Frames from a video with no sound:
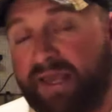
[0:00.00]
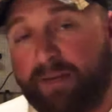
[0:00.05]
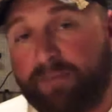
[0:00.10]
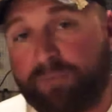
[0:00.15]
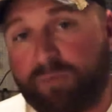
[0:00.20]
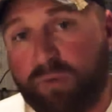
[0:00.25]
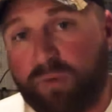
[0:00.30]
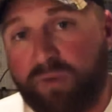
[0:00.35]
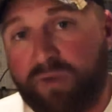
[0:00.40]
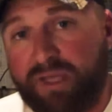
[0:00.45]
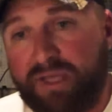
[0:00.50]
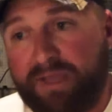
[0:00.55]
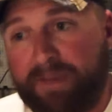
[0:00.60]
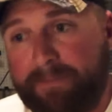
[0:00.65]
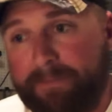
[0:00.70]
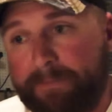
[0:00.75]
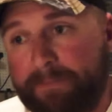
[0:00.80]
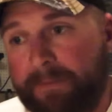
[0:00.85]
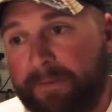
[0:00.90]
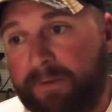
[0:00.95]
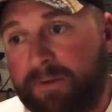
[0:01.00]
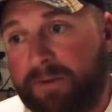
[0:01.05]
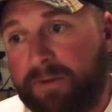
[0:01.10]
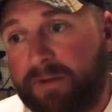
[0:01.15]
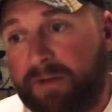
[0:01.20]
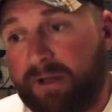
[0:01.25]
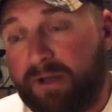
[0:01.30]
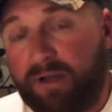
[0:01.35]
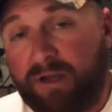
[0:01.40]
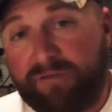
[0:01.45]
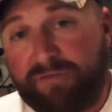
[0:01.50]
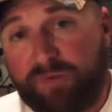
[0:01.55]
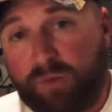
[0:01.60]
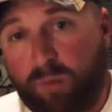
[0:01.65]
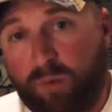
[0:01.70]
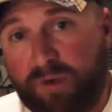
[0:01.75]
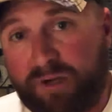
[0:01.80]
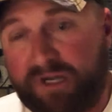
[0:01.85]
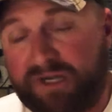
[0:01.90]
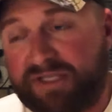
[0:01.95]
an employee uh, of an
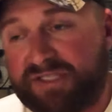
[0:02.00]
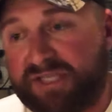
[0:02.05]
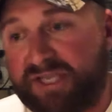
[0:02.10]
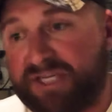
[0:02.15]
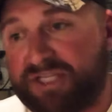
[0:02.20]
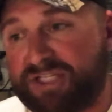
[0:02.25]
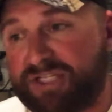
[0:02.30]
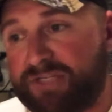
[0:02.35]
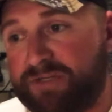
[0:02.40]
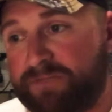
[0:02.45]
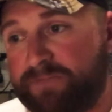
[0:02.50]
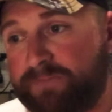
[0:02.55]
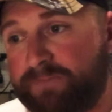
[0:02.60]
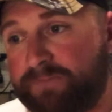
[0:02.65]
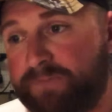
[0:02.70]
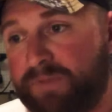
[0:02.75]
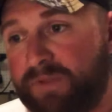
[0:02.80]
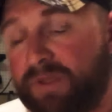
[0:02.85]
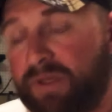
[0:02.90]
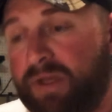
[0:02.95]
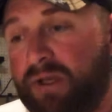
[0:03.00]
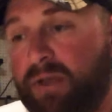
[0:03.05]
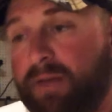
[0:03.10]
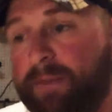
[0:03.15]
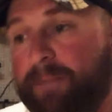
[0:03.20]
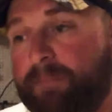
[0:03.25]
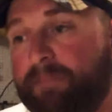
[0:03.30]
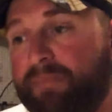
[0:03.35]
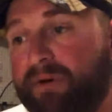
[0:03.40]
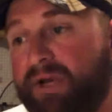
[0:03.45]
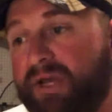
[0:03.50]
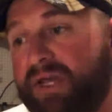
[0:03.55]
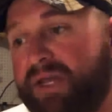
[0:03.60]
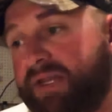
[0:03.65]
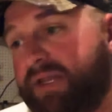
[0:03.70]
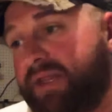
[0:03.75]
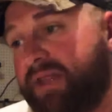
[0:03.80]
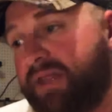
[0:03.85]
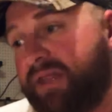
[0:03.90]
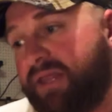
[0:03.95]
organization,
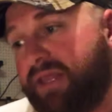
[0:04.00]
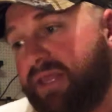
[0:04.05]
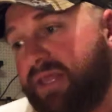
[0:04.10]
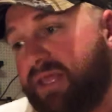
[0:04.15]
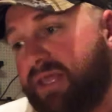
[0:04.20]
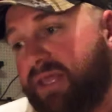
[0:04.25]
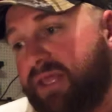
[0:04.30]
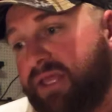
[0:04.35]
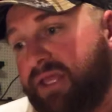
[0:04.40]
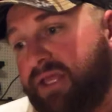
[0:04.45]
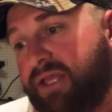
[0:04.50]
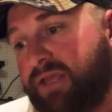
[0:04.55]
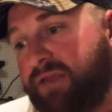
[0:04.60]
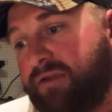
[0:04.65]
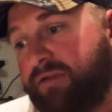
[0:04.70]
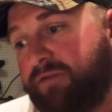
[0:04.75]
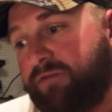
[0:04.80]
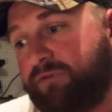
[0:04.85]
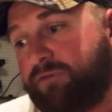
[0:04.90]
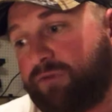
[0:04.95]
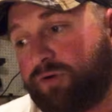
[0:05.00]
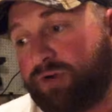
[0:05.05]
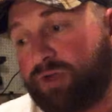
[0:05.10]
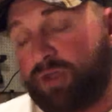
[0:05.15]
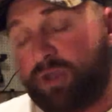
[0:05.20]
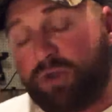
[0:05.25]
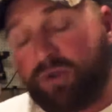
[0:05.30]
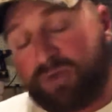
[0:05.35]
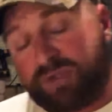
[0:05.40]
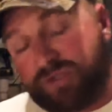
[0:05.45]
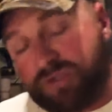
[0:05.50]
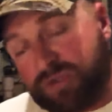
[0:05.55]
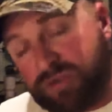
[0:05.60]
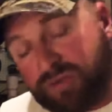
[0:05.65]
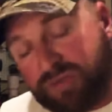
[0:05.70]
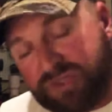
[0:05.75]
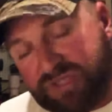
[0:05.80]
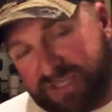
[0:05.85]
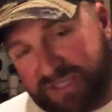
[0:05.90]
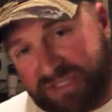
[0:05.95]
but for you
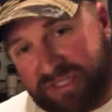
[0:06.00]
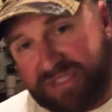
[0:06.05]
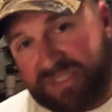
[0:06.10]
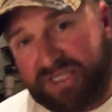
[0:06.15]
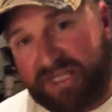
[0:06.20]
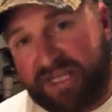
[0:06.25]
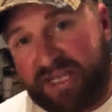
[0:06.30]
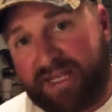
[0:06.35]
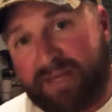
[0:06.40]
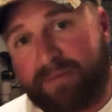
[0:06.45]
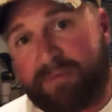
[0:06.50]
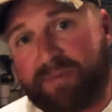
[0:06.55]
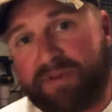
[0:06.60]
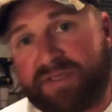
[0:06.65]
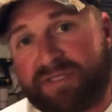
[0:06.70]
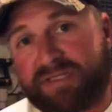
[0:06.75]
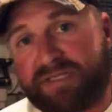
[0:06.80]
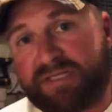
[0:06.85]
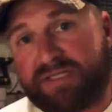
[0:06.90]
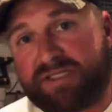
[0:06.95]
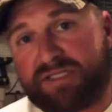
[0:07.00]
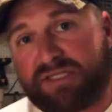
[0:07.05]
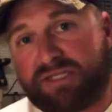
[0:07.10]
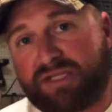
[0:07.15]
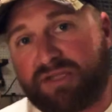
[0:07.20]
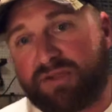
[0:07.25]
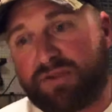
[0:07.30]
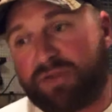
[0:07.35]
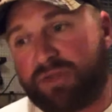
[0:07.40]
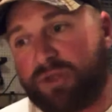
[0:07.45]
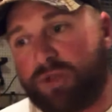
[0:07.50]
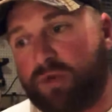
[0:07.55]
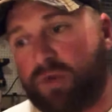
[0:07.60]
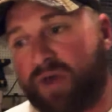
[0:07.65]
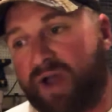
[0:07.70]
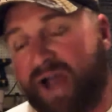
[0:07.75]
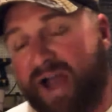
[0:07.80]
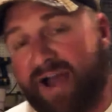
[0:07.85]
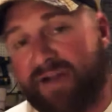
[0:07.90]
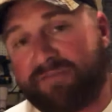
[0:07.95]
to succeed in business, you
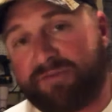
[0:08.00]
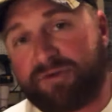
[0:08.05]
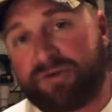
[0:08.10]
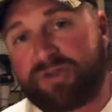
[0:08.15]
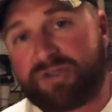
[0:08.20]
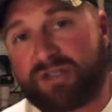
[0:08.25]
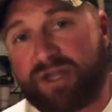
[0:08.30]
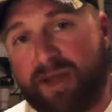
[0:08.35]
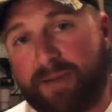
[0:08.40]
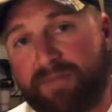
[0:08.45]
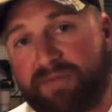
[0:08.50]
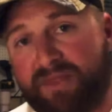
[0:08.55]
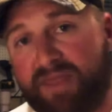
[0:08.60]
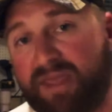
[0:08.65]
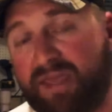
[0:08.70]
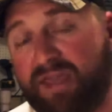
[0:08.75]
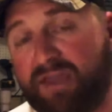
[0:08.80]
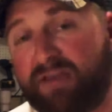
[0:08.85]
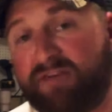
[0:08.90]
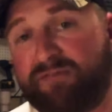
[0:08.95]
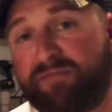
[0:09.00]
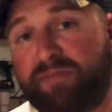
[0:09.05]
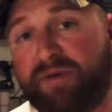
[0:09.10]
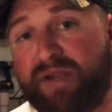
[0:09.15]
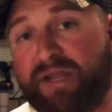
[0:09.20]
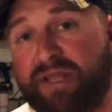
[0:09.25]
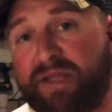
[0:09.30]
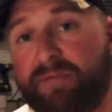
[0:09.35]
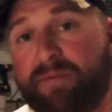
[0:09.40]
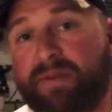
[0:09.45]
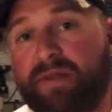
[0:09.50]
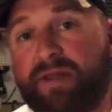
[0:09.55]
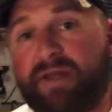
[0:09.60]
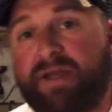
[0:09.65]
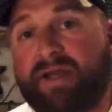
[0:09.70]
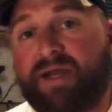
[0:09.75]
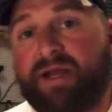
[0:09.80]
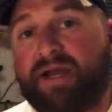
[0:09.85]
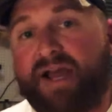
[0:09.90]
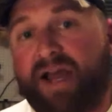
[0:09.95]
have to stop thinking of money
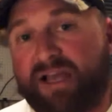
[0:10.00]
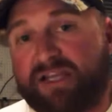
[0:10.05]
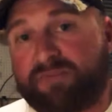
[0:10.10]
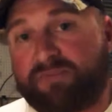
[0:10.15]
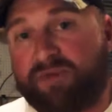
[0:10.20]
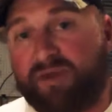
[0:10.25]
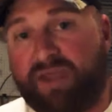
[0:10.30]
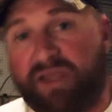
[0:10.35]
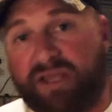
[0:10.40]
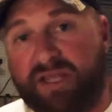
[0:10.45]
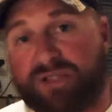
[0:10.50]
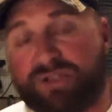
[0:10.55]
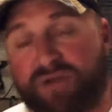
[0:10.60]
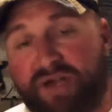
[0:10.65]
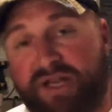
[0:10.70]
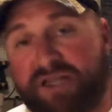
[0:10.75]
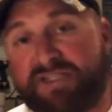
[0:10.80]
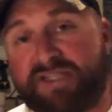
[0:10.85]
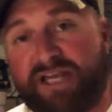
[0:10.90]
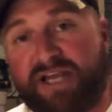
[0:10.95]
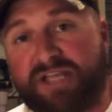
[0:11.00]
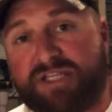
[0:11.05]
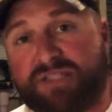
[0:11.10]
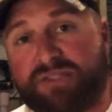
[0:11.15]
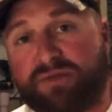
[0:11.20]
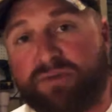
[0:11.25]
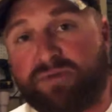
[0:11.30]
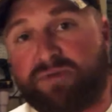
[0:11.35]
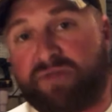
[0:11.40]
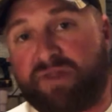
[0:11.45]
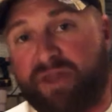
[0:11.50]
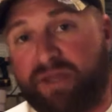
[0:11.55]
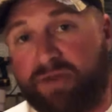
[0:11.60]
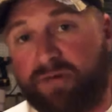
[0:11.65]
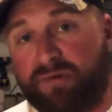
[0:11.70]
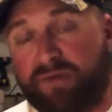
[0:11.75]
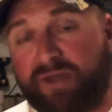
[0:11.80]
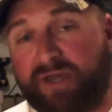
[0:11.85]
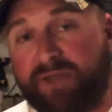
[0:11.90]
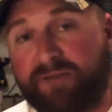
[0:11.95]
as being a transactional thing,
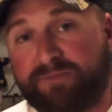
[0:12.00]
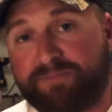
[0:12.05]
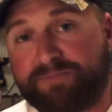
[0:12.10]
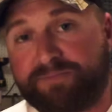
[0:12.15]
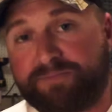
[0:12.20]
okay?